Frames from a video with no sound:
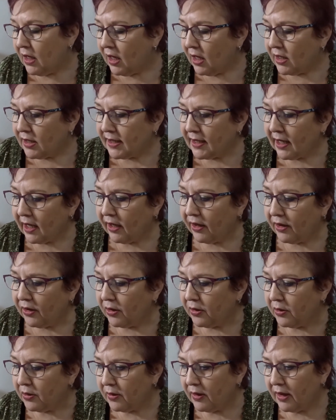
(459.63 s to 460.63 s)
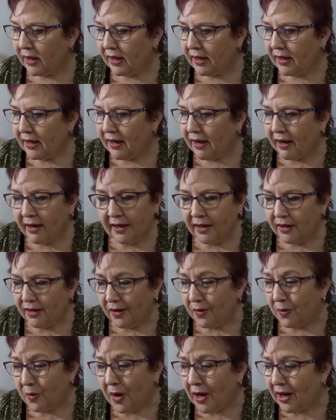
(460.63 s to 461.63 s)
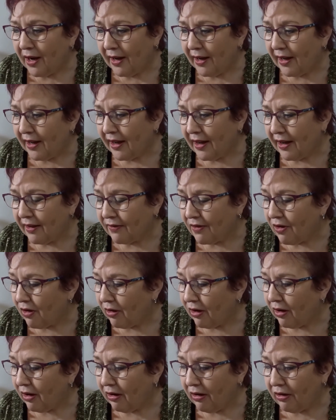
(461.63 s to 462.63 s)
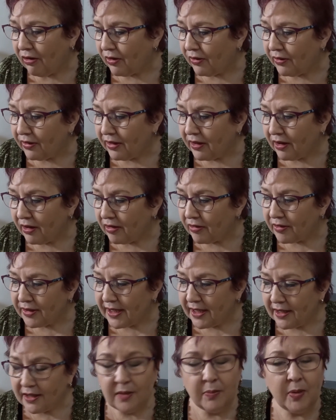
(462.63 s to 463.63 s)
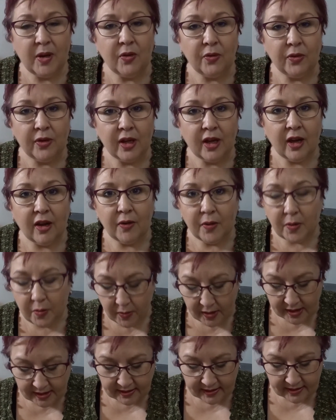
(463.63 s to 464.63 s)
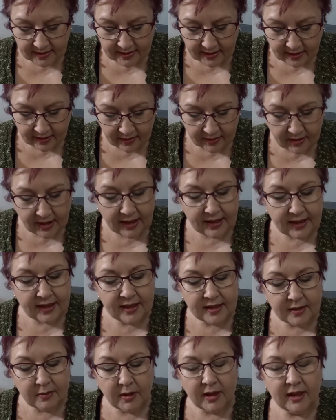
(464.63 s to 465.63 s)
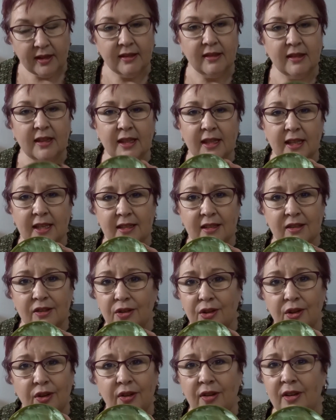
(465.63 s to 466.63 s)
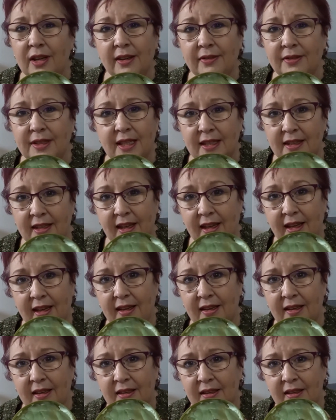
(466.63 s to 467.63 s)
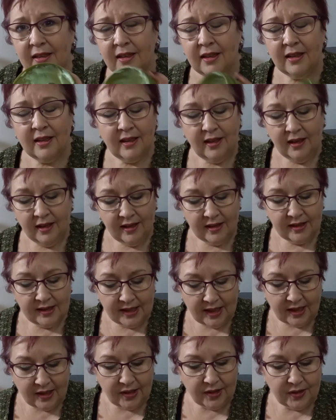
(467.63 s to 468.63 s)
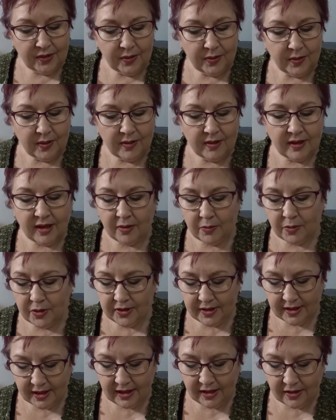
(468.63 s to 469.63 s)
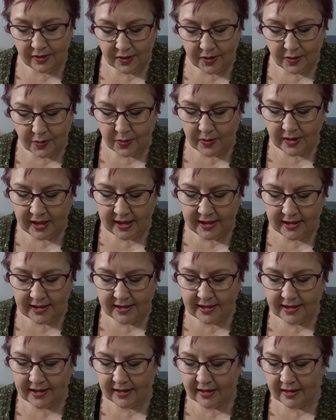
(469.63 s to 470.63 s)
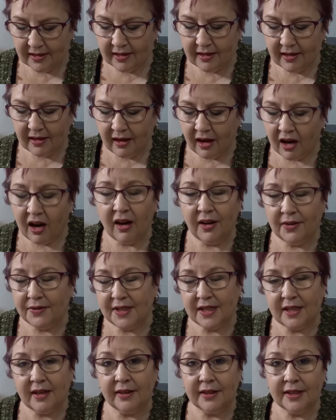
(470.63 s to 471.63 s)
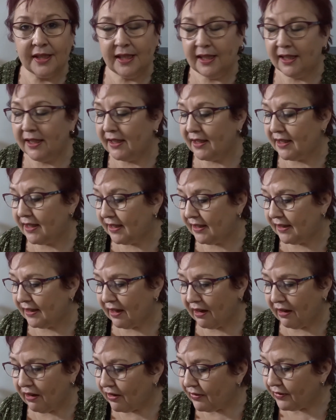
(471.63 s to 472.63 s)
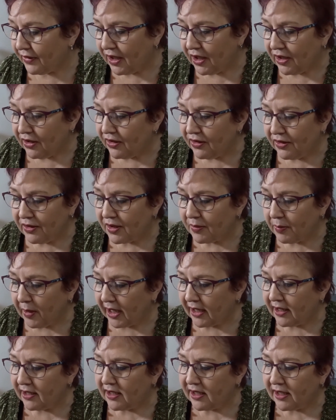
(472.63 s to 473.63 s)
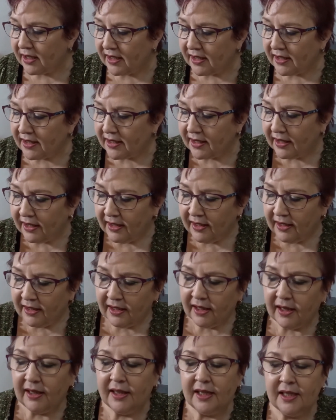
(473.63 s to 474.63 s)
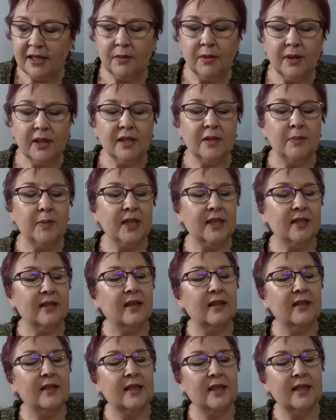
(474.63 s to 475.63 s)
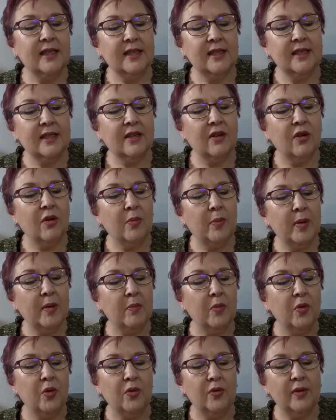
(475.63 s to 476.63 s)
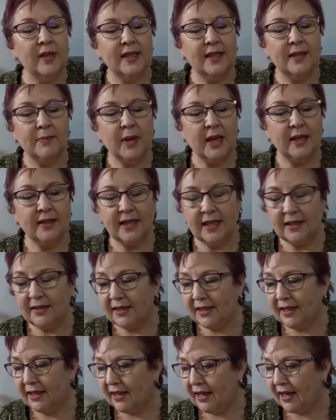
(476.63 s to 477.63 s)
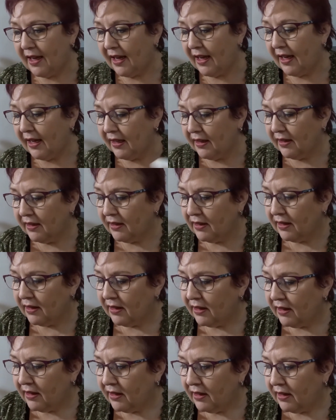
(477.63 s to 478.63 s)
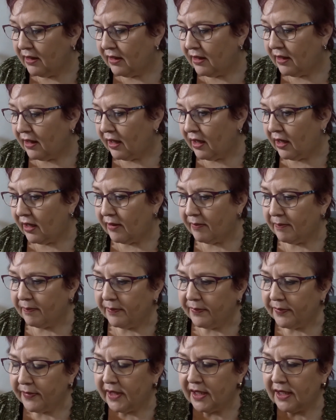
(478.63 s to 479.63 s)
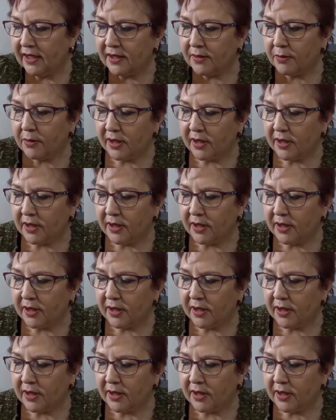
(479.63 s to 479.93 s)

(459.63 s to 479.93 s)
So I don't know why I've got a lot that are seen to be on the go at once. So like this one, there's not a lot left in there. So I want to use all these half-started, half-used packages. Like this one has been started, it's got a bit more, it's back down to there. This